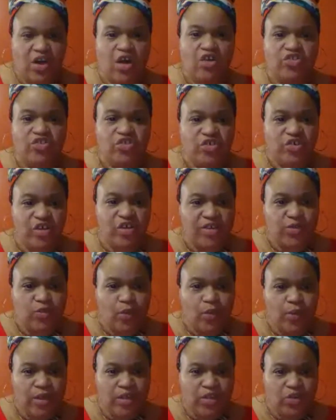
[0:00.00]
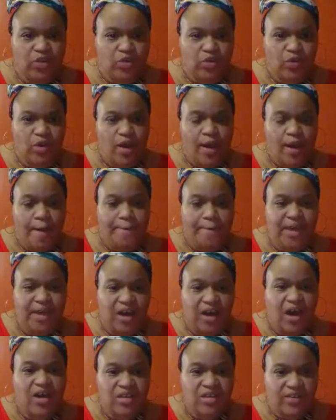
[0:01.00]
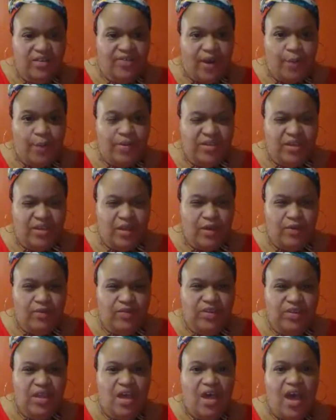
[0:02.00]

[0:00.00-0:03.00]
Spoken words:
Culture is what we do because of ourselves.